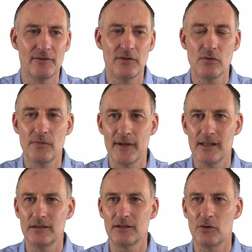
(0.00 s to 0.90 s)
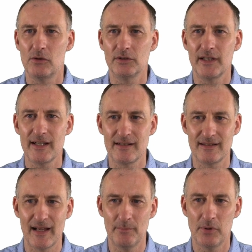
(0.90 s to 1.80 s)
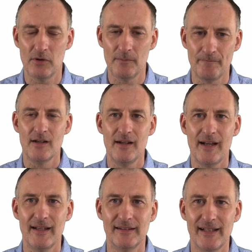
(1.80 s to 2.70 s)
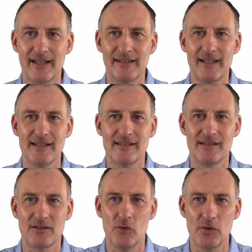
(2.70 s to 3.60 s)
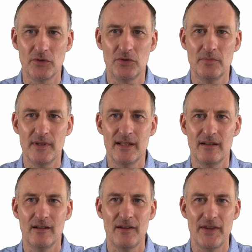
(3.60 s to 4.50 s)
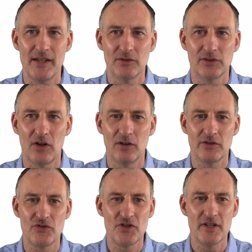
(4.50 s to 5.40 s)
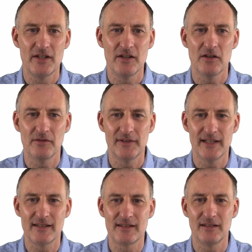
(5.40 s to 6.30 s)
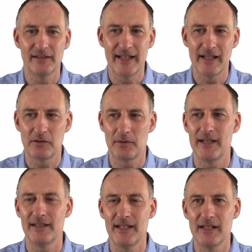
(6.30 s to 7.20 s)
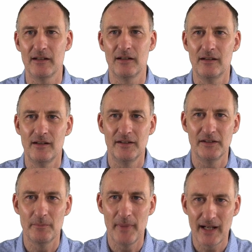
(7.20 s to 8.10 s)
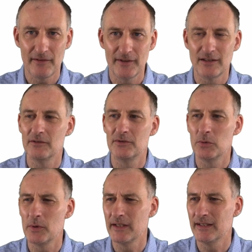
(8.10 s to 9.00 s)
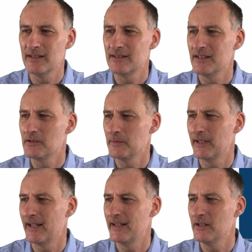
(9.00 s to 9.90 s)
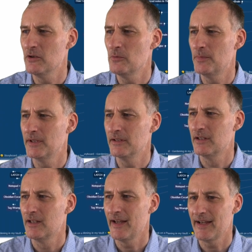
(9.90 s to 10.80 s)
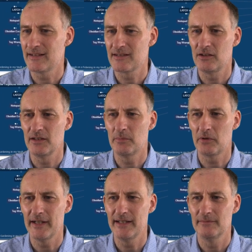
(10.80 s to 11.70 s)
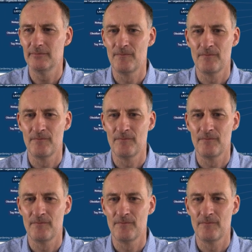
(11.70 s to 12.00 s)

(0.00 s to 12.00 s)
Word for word: view field called example, and that is going to be the ontology of this link right here. The benefit of doing this is when I open ExcaliBrain,